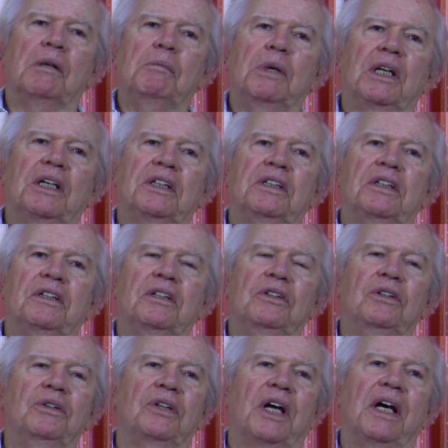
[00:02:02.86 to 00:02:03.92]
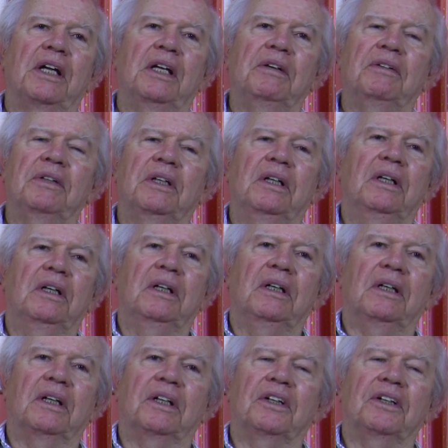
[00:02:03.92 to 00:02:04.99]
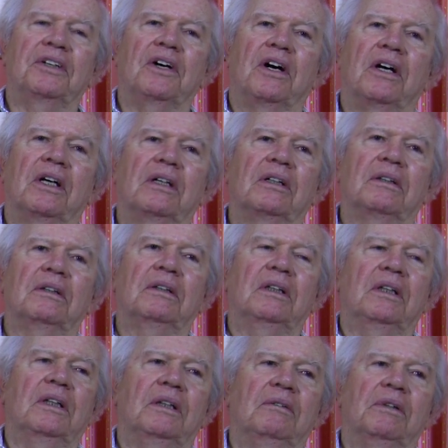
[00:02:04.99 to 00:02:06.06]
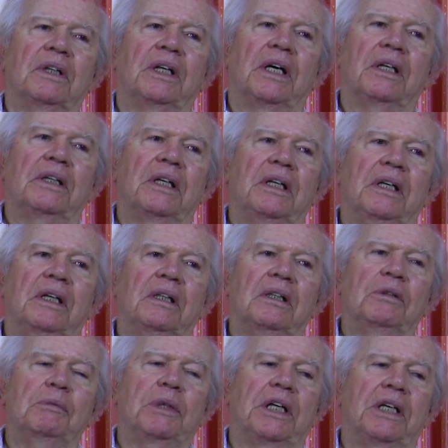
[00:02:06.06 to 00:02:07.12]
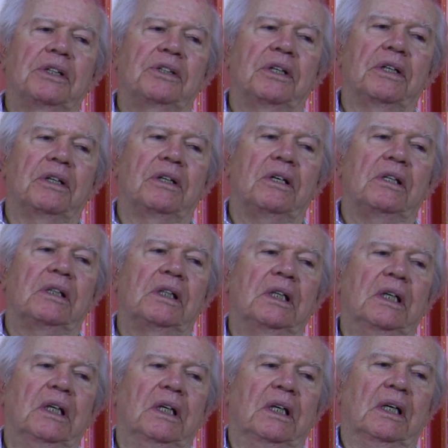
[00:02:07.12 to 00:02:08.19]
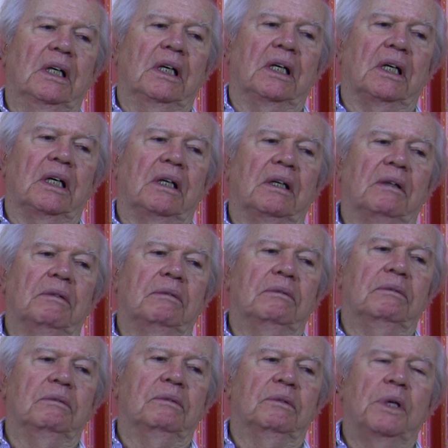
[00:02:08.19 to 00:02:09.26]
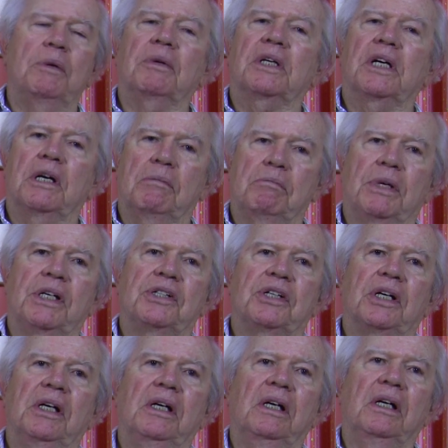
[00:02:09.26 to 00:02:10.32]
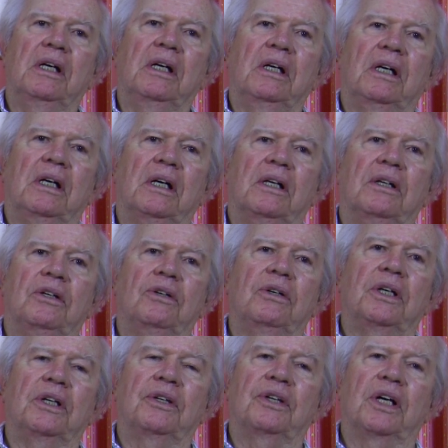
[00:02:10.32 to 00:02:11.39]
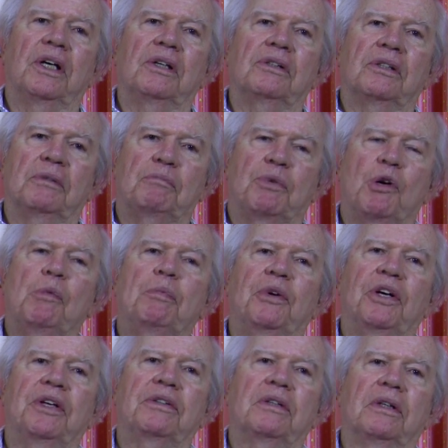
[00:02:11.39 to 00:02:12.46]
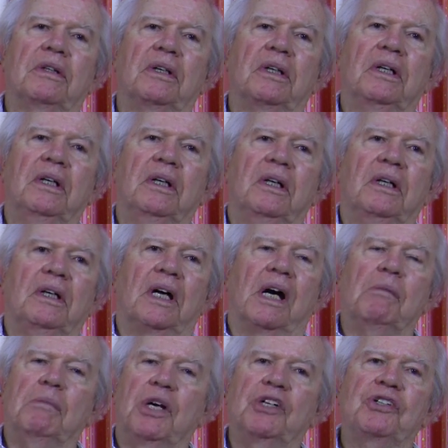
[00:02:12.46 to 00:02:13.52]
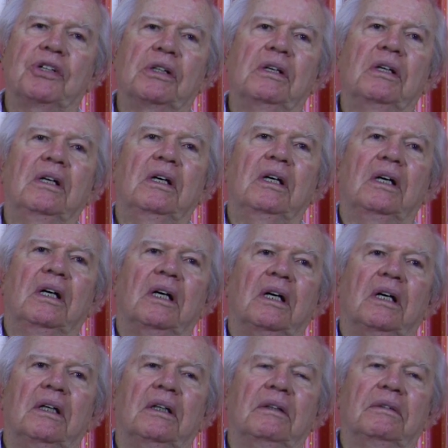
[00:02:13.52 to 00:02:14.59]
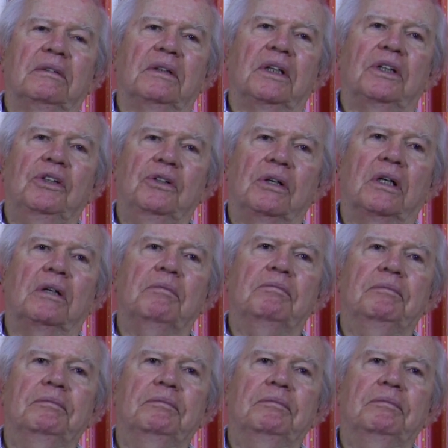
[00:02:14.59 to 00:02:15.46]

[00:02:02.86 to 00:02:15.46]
ability to do that even in the dark or without any illumination at all. Uh, we were kept busy in doing things appropriate to our mission uh, in Europe.